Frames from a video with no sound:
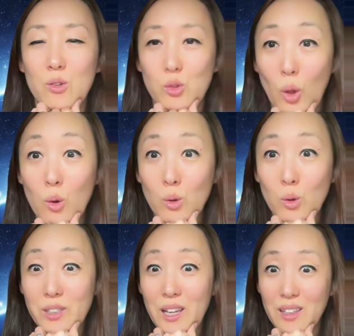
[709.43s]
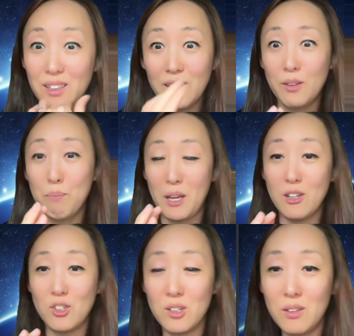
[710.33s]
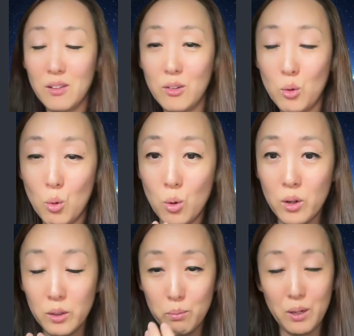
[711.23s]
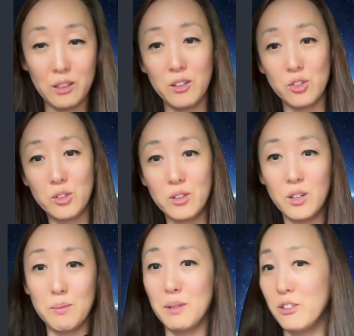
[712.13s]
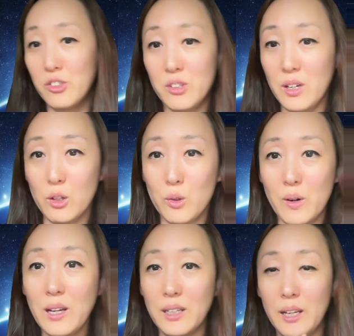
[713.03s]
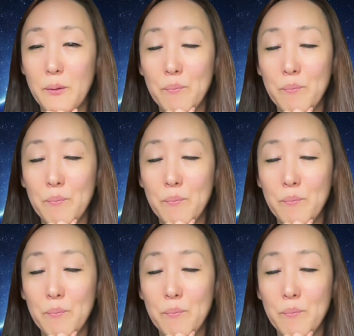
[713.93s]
dosed, and did the patient or the practitioner administer it correctly.